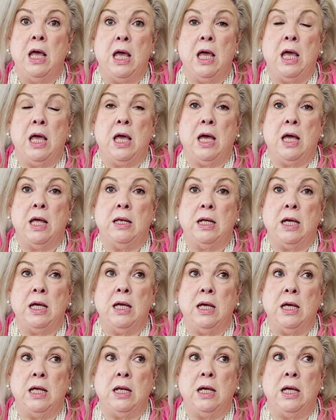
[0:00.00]
and
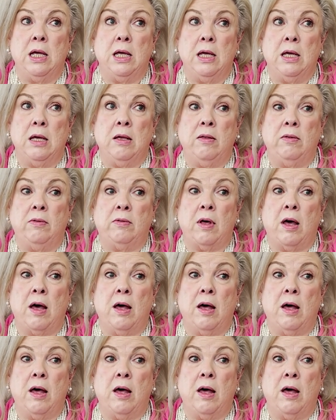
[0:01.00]
it is